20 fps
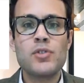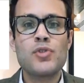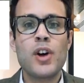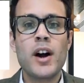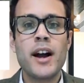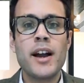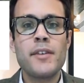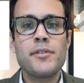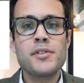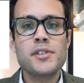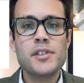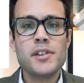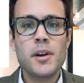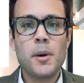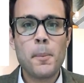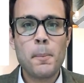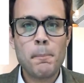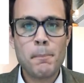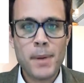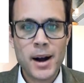drives
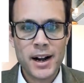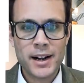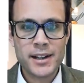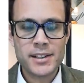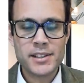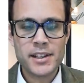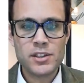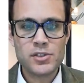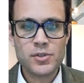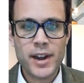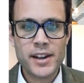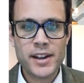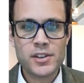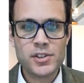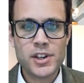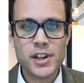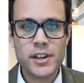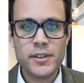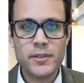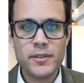marketing
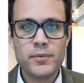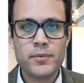strategy.